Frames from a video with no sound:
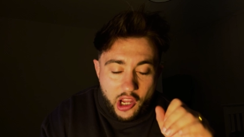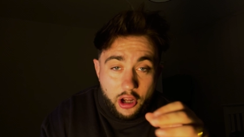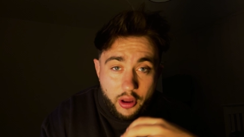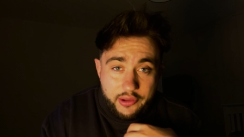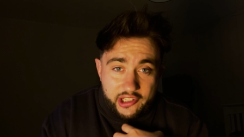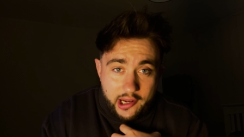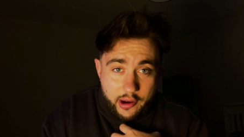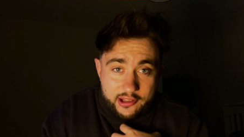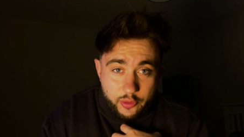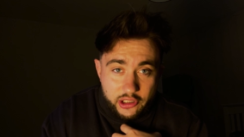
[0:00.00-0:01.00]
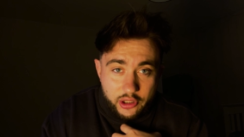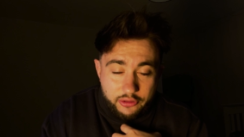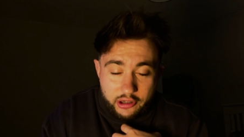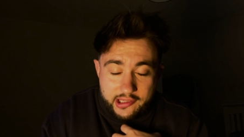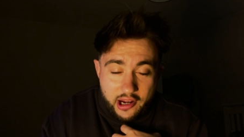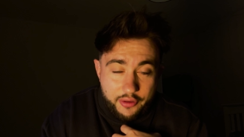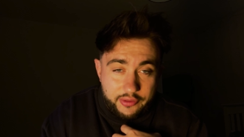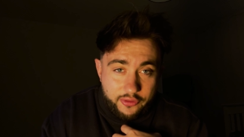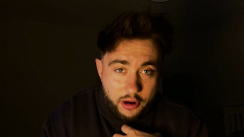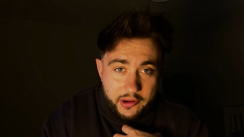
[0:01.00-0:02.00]
A lot of the video ads we use for ourselves
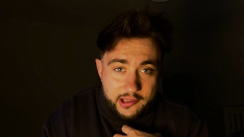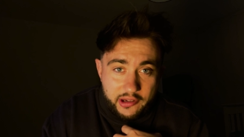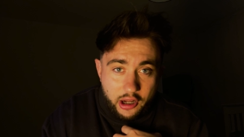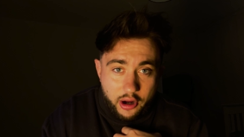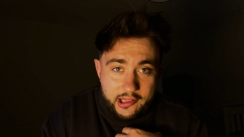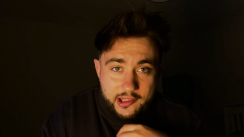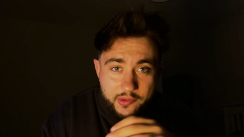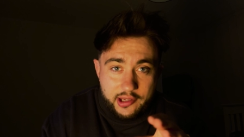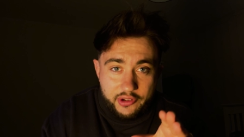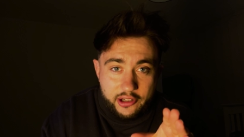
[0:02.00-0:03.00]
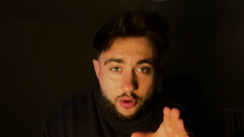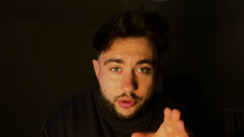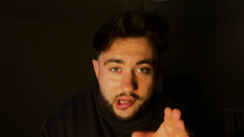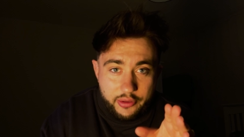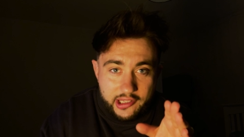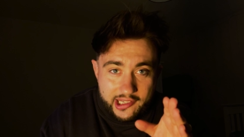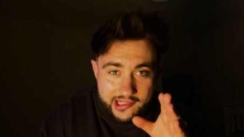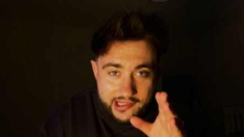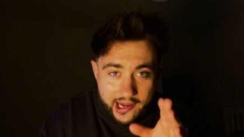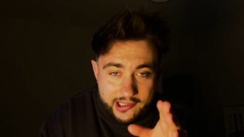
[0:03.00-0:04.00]
and for our B2B clients specifically calls out the
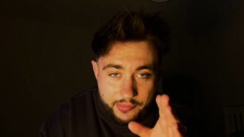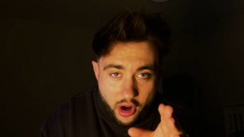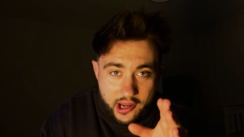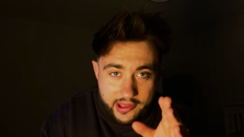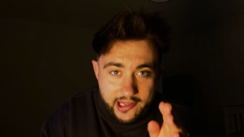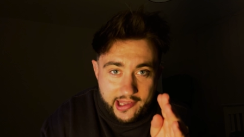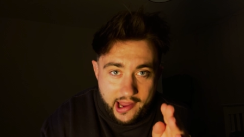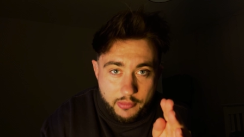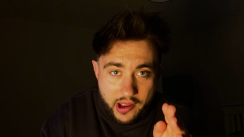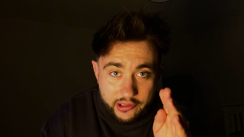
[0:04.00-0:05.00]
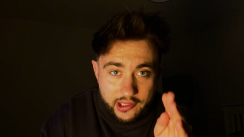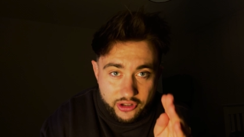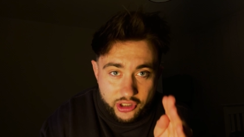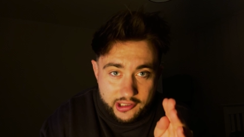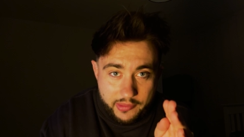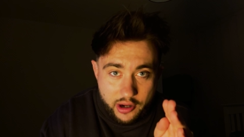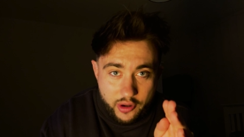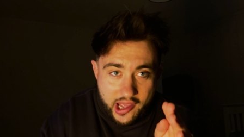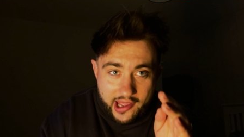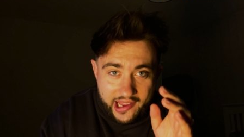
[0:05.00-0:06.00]
exact buyer they care about and give a shit
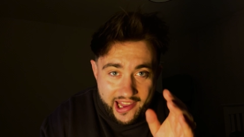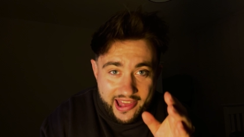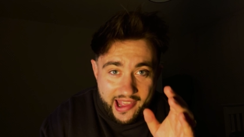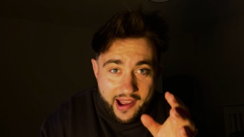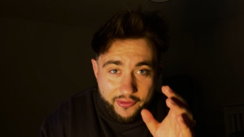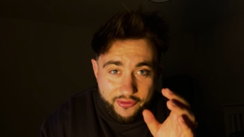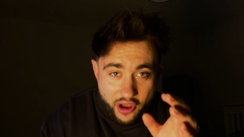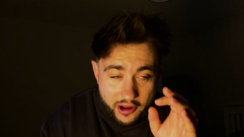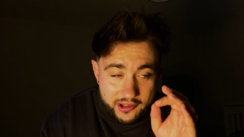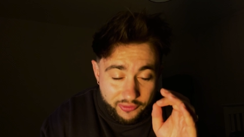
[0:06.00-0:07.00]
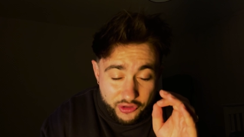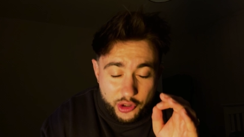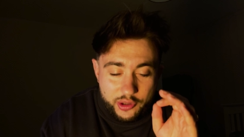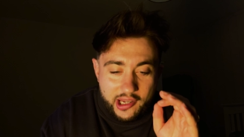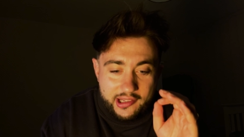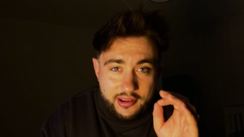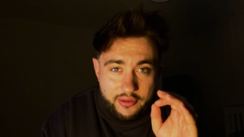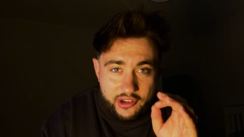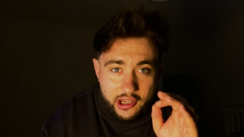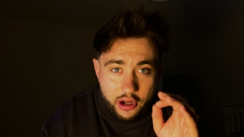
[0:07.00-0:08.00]
about in that first few seconds of
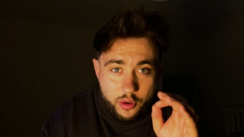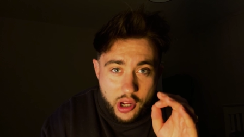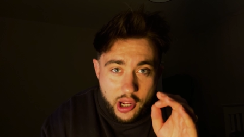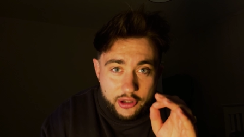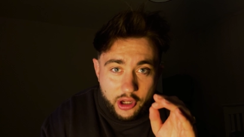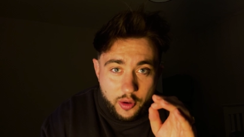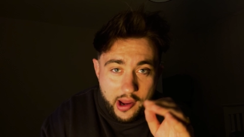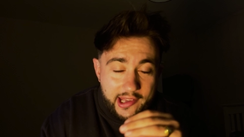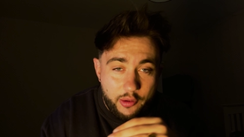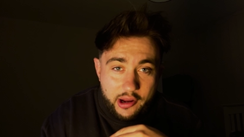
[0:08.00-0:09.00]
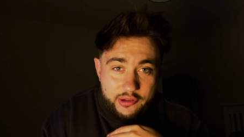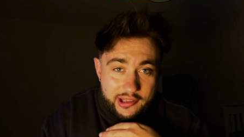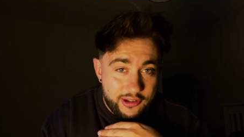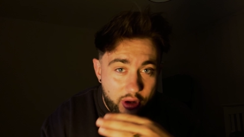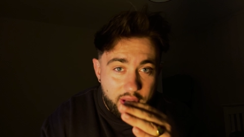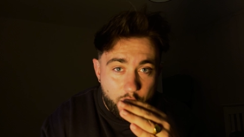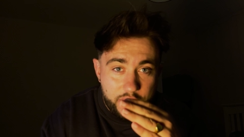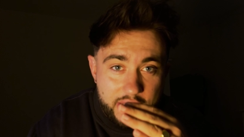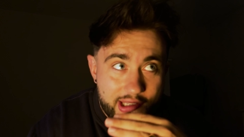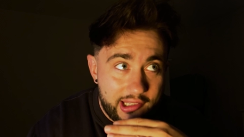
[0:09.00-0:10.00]
the video, so anyone else that's not in that
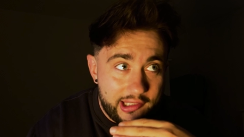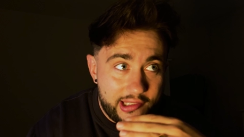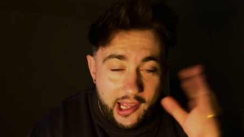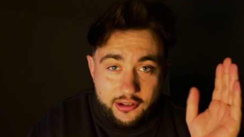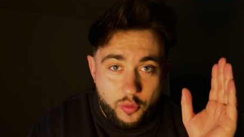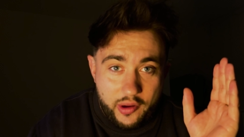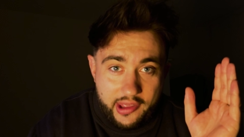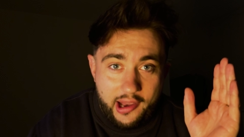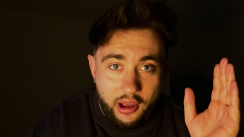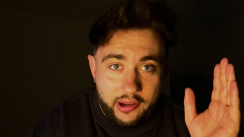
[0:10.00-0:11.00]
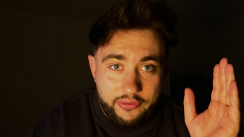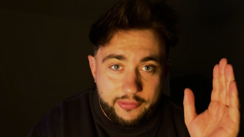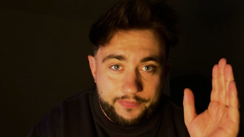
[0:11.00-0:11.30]
audience can get on with their life.